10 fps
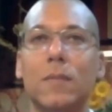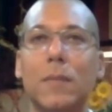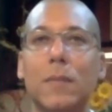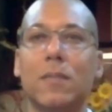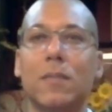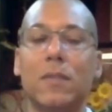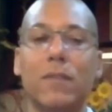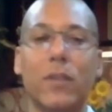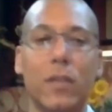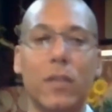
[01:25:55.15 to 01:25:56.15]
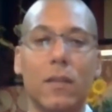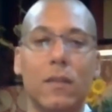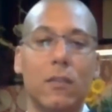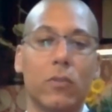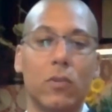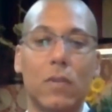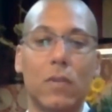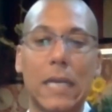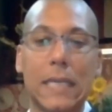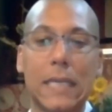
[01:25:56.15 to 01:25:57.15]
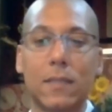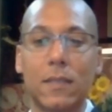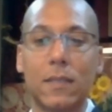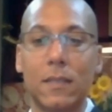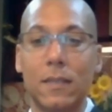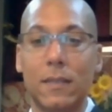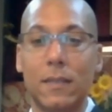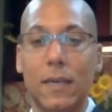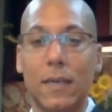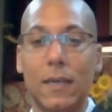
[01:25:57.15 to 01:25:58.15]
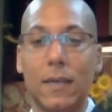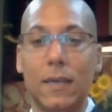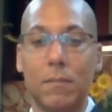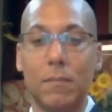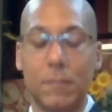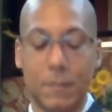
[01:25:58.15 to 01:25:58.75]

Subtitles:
maybe something very ethereal, light, um,